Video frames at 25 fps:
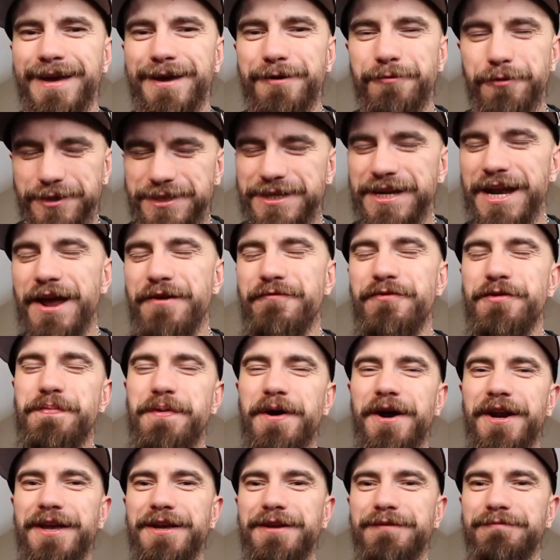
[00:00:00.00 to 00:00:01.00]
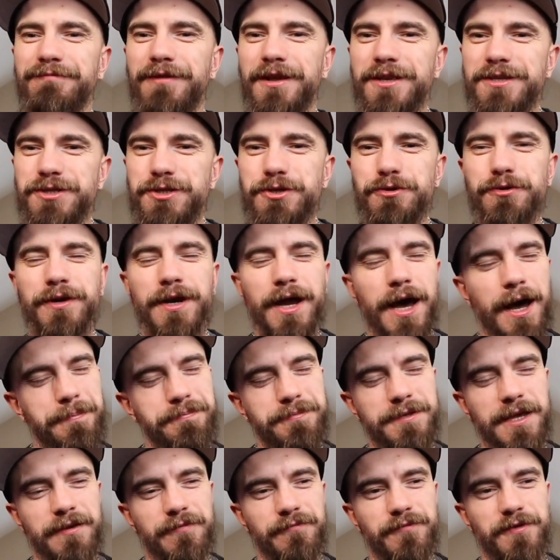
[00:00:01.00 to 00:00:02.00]
Well, today, everybody, let's do an
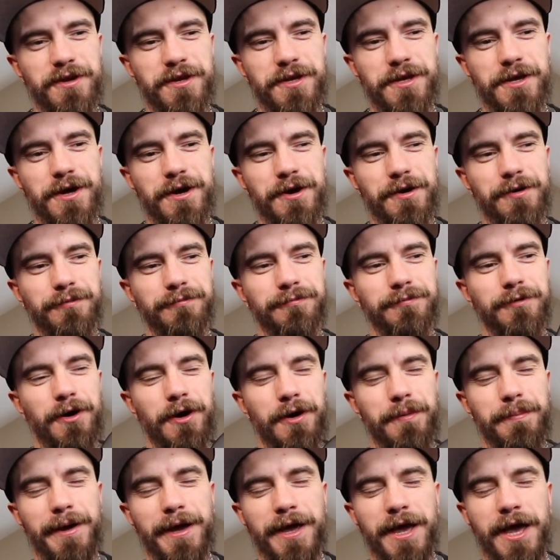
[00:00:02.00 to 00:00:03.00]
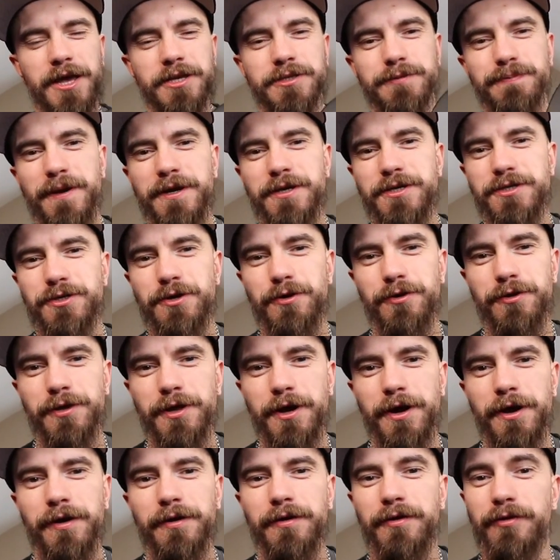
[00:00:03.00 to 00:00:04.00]
update video on my S by
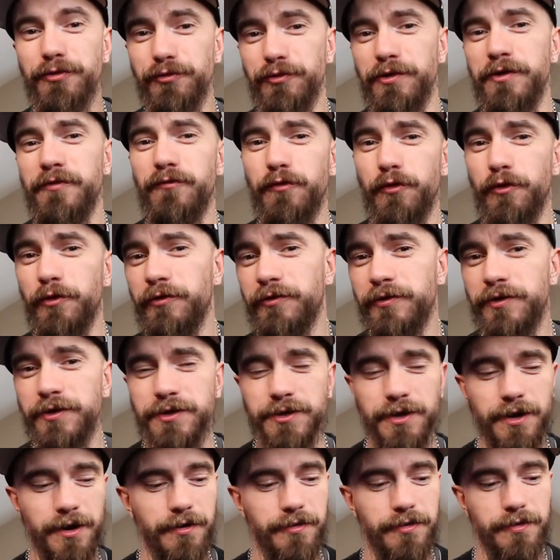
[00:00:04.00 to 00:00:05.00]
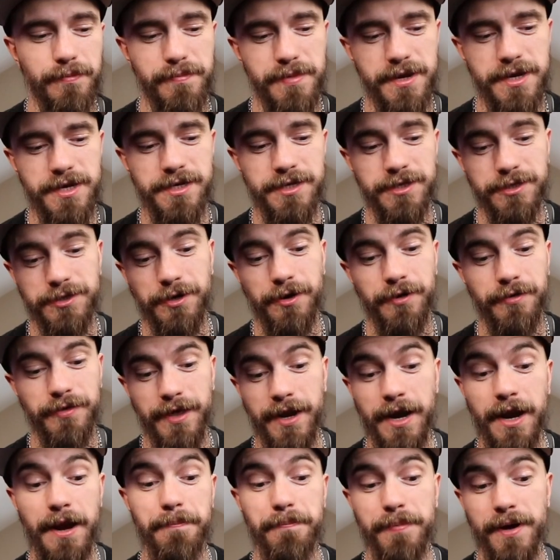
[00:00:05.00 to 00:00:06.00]
Solar 3/4 guitar, the mini guitar
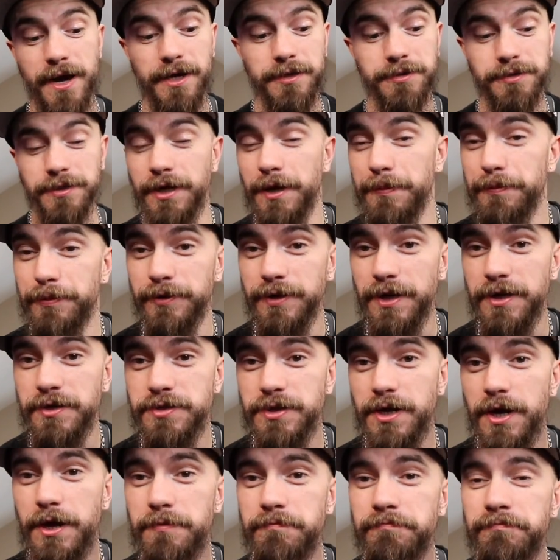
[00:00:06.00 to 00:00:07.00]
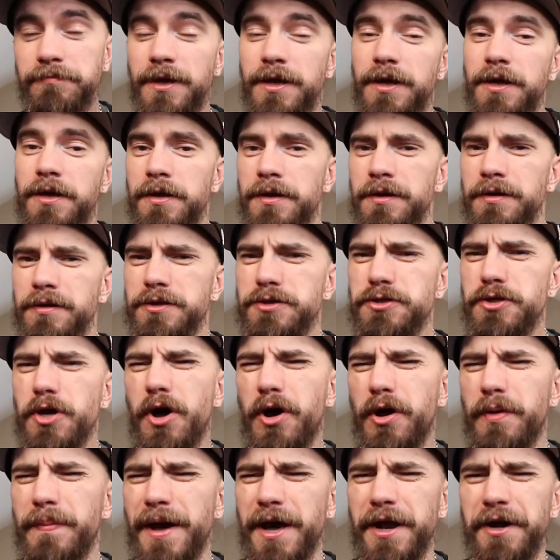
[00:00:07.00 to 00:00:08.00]
that I unboxed a couple days ago. Let's
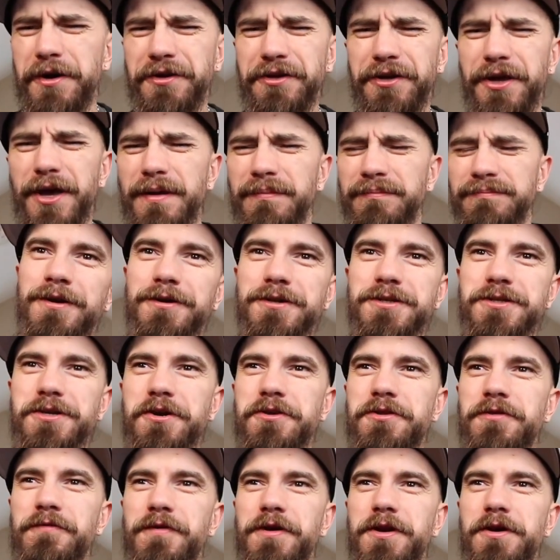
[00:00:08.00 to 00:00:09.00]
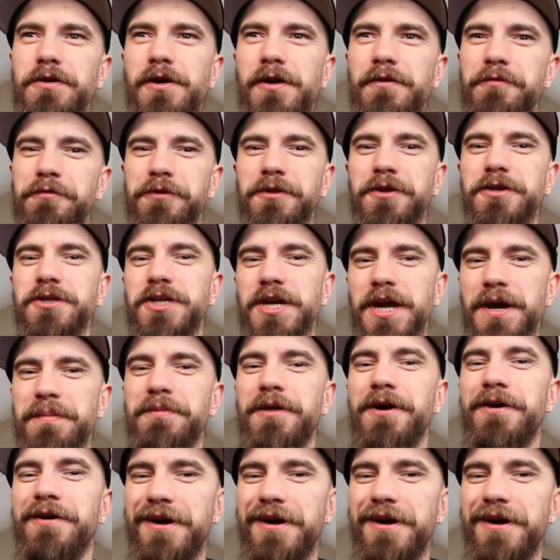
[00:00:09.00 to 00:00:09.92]
talk about it again. Let's start the video off with a jam, though, all